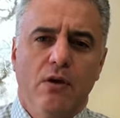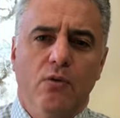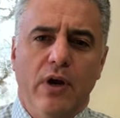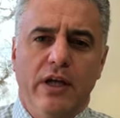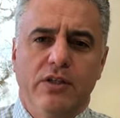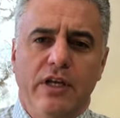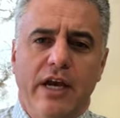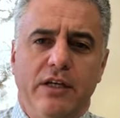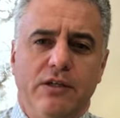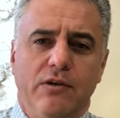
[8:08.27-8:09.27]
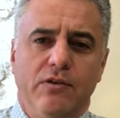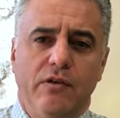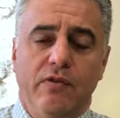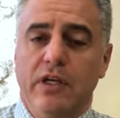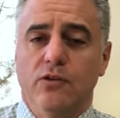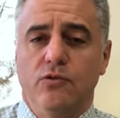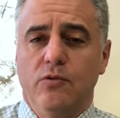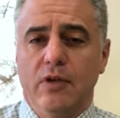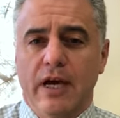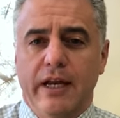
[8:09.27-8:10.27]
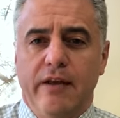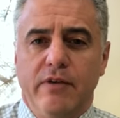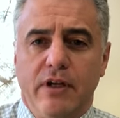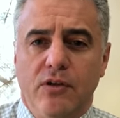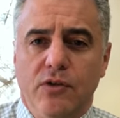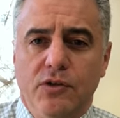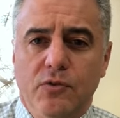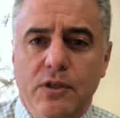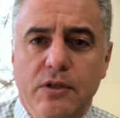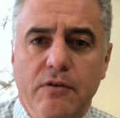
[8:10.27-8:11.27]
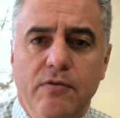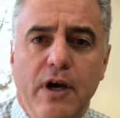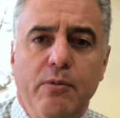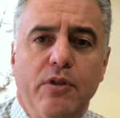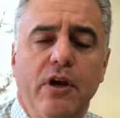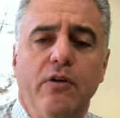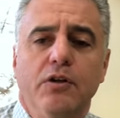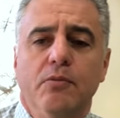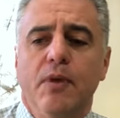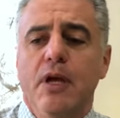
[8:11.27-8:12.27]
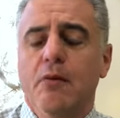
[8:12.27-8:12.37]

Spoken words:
Whereas the data shows that vegans do not have an increased risk of hypothyroidism.